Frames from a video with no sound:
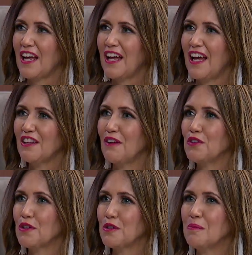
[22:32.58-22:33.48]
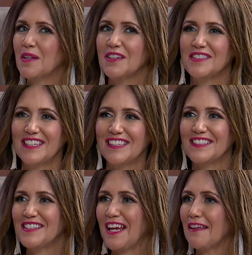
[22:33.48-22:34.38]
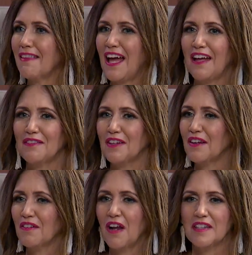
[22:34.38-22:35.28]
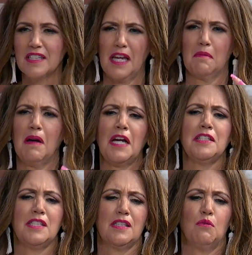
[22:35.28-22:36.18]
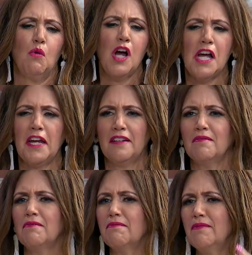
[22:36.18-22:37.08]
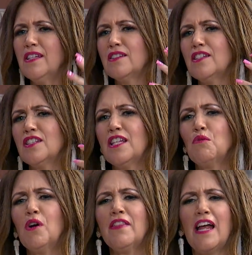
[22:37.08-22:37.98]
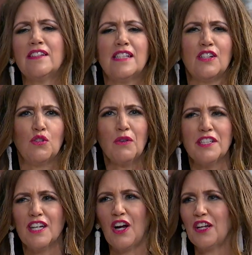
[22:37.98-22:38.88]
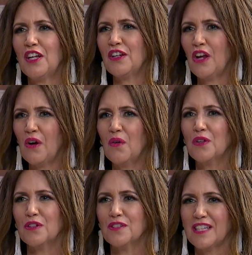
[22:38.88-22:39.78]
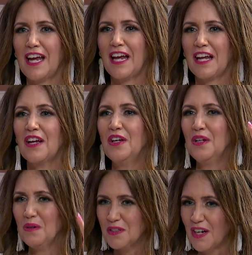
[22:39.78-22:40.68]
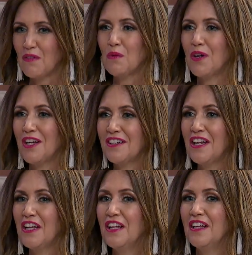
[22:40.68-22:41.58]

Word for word: I, I love your humility in saying that, that you're not saying, mine's the one. No. This is the one that has the anointing on it. No. no, you're saying whichever one